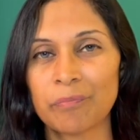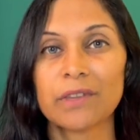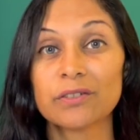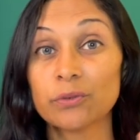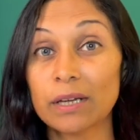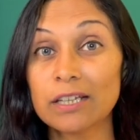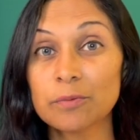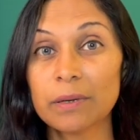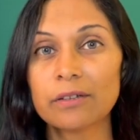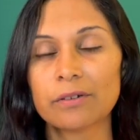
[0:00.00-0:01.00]
So each
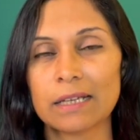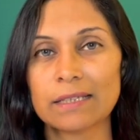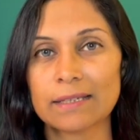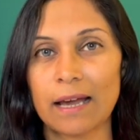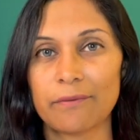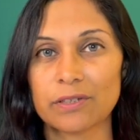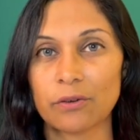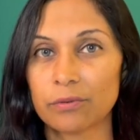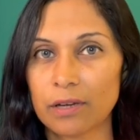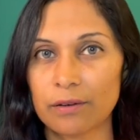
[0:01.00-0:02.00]
pillar needs to have its
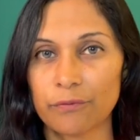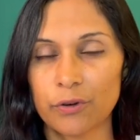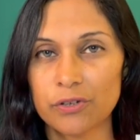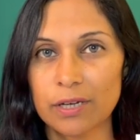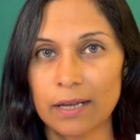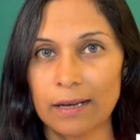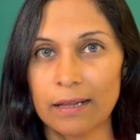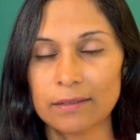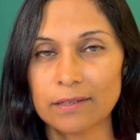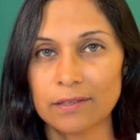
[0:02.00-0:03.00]
own conversion
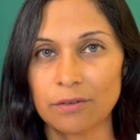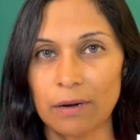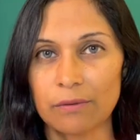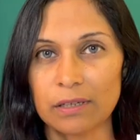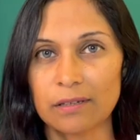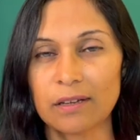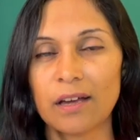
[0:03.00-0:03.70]
analysis around it.